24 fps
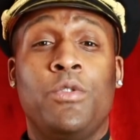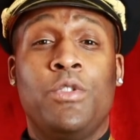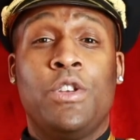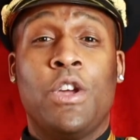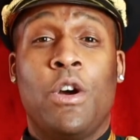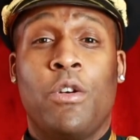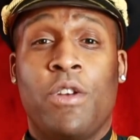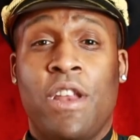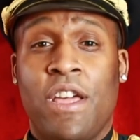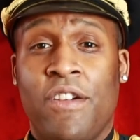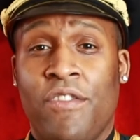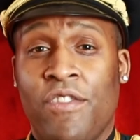
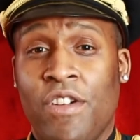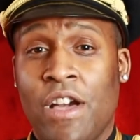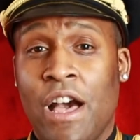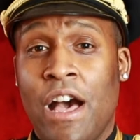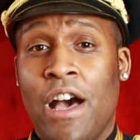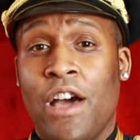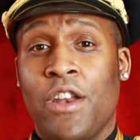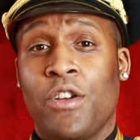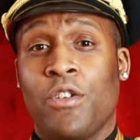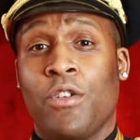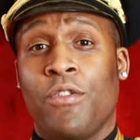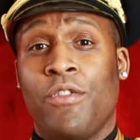don't have
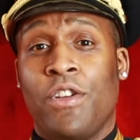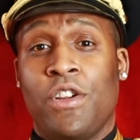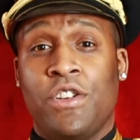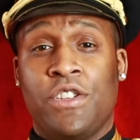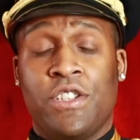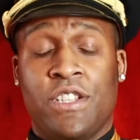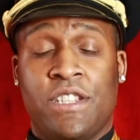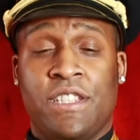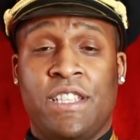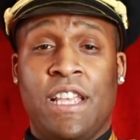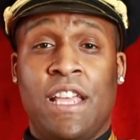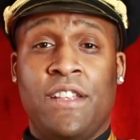God, who are very
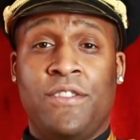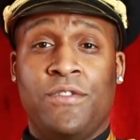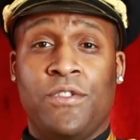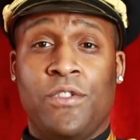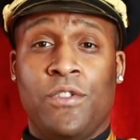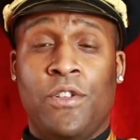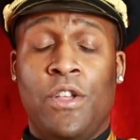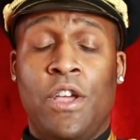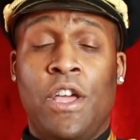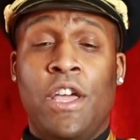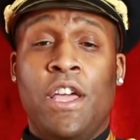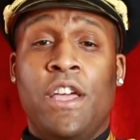successful,